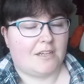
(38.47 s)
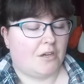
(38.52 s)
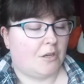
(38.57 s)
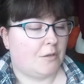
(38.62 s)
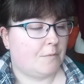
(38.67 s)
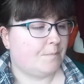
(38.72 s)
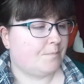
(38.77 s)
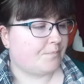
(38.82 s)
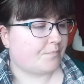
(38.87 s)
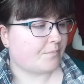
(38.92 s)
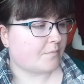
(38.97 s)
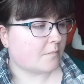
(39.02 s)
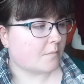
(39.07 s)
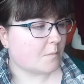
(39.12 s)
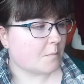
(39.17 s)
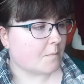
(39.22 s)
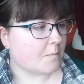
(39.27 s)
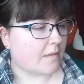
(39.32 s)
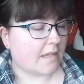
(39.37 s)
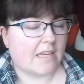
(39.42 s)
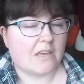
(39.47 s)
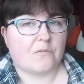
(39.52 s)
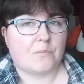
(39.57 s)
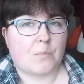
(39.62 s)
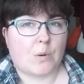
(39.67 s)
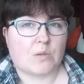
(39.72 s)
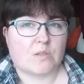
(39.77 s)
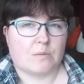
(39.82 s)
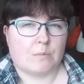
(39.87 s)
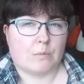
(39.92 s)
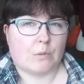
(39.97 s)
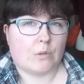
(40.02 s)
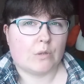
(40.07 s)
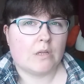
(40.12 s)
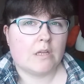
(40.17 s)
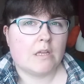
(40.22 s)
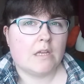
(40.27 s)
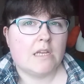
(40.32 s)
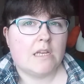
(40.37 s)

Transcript: year, if possible.